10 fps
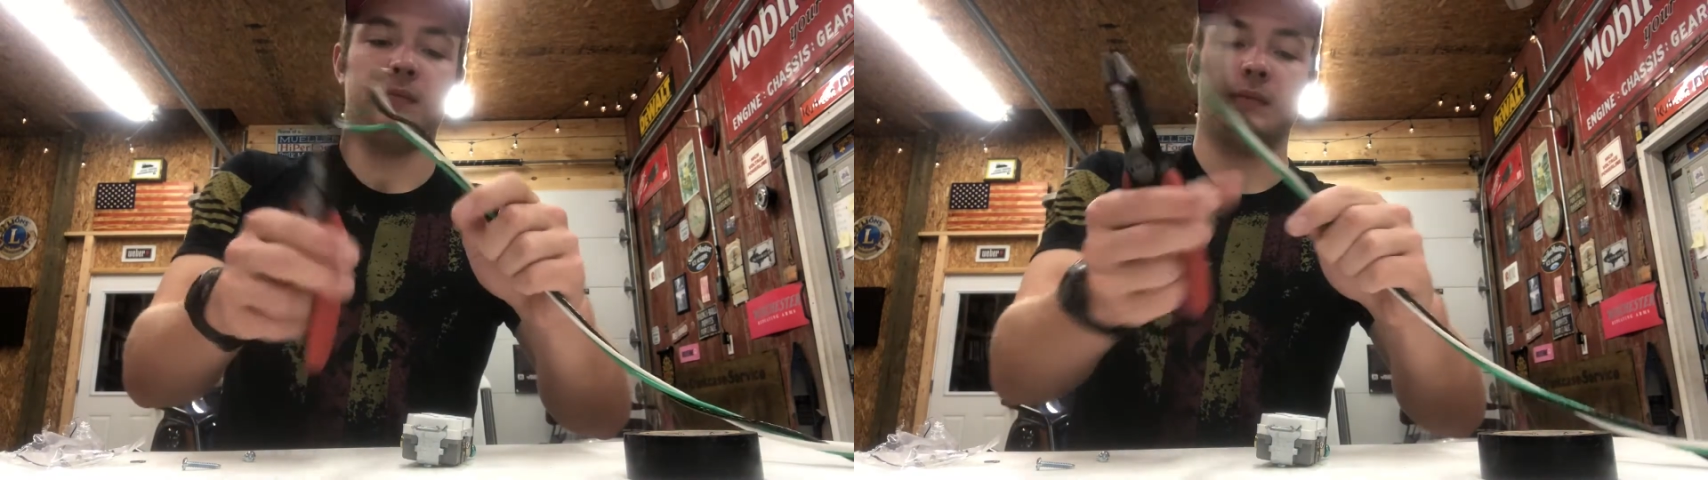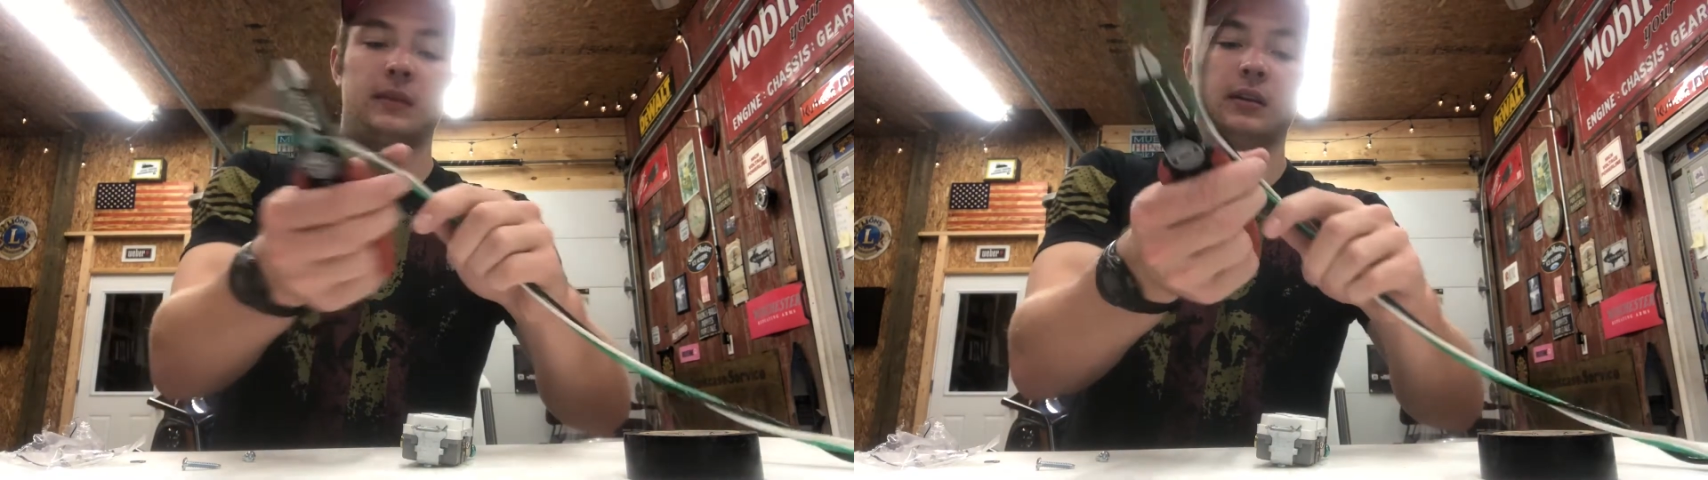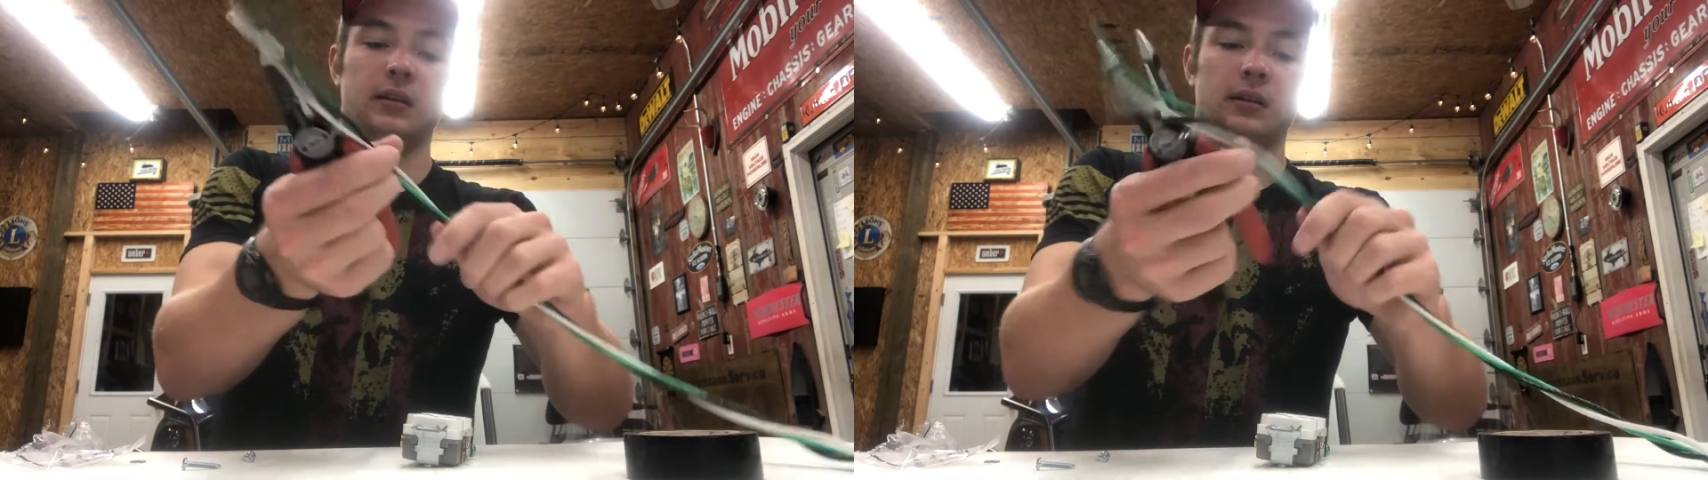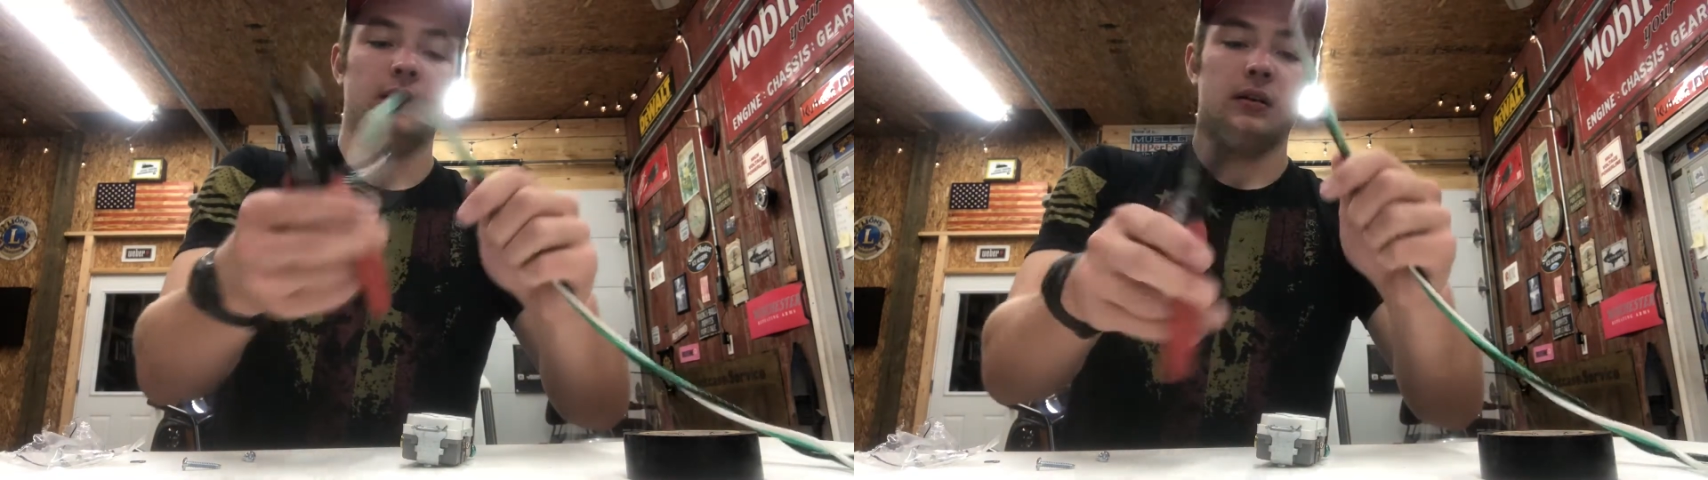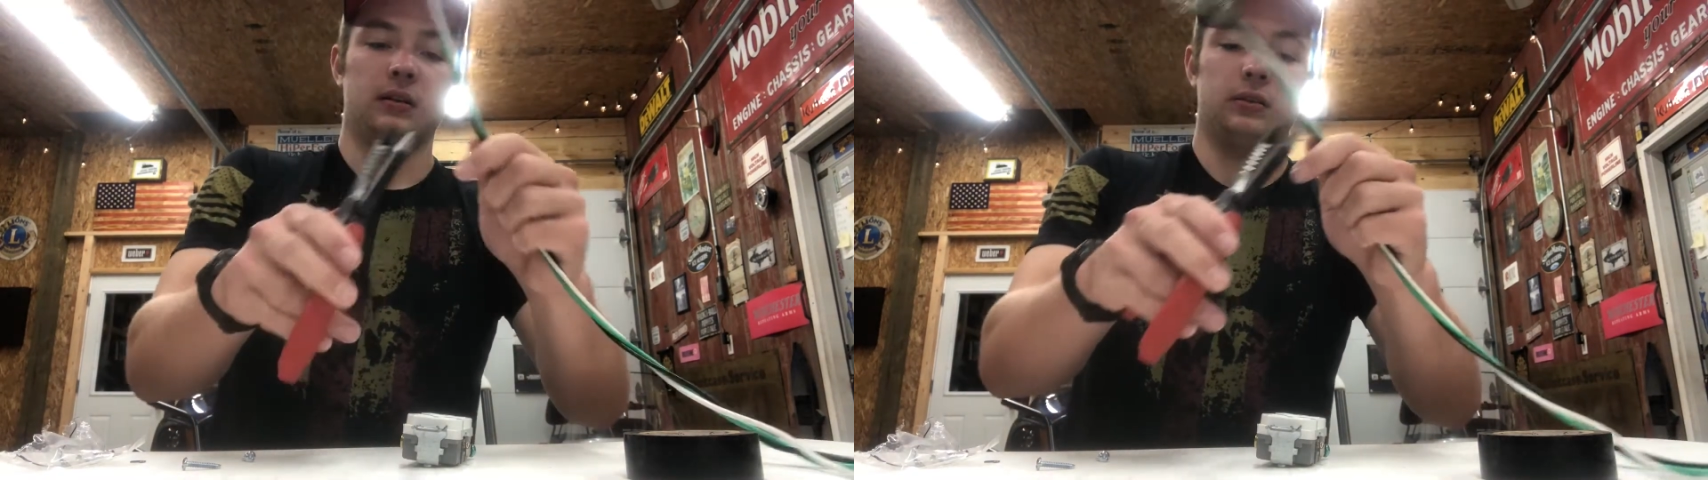
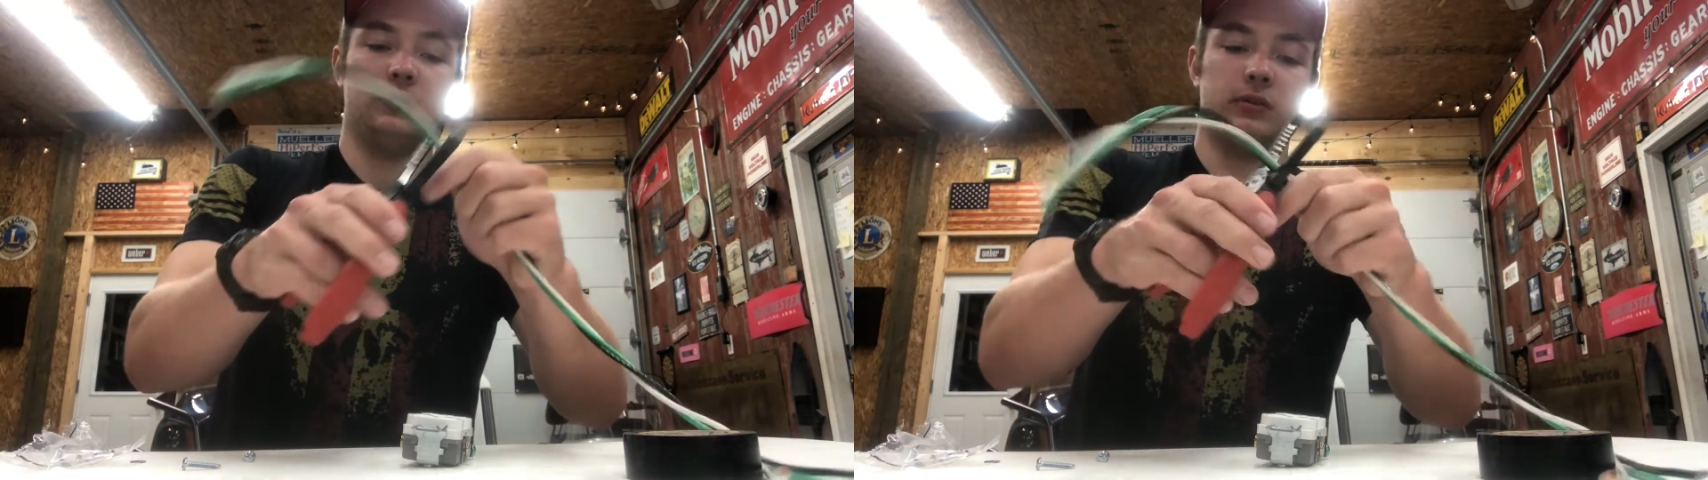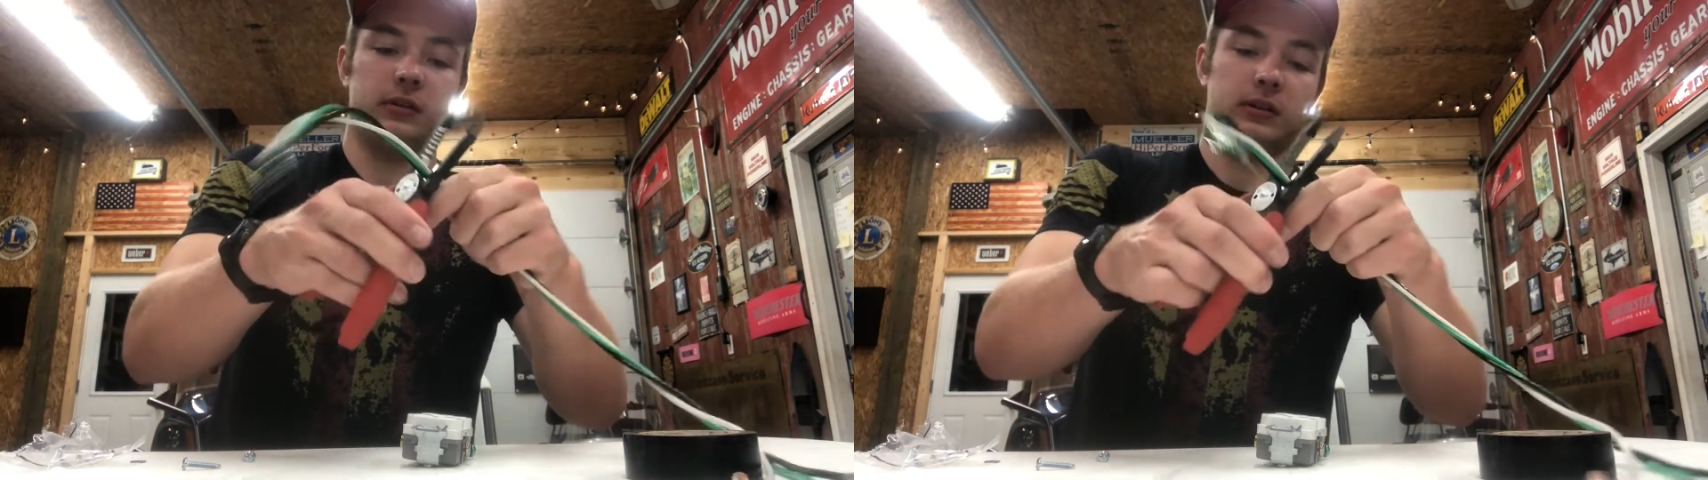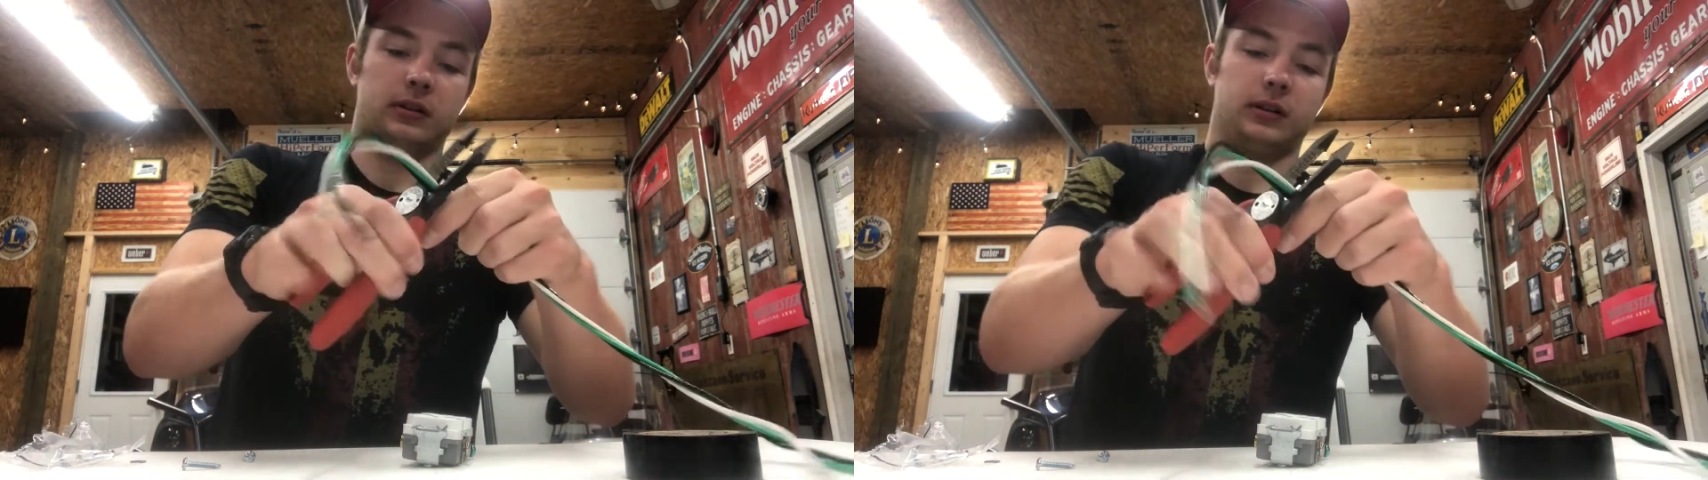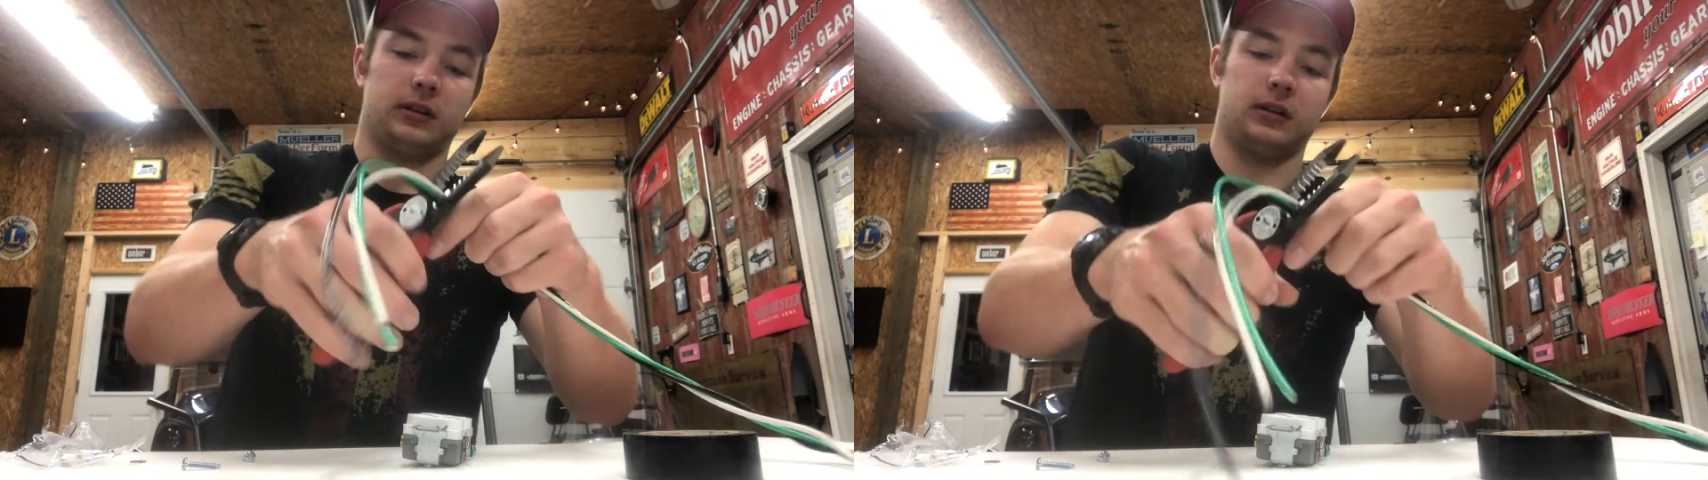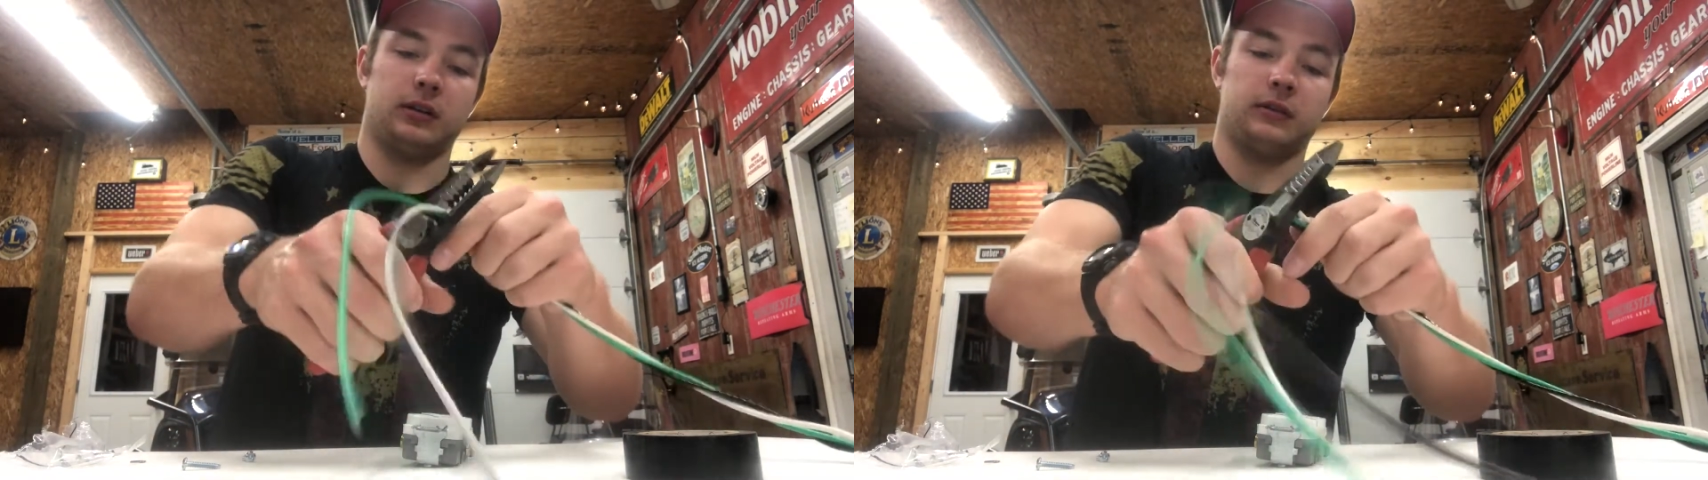So we're just gonna cut
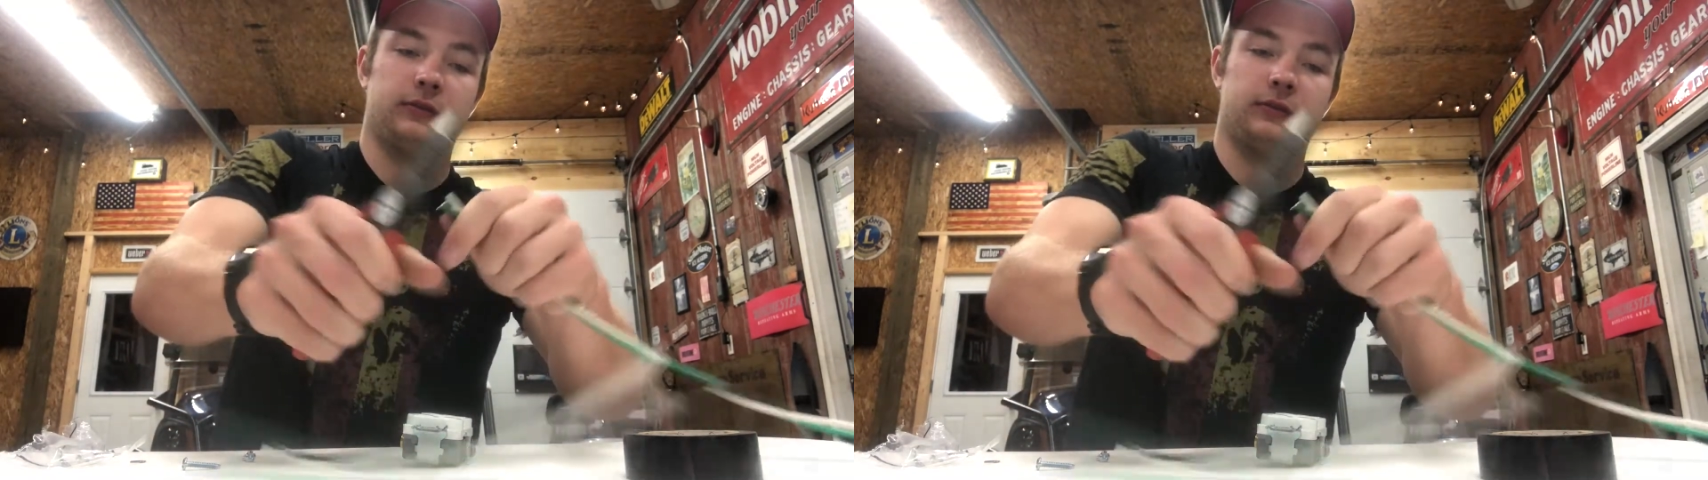off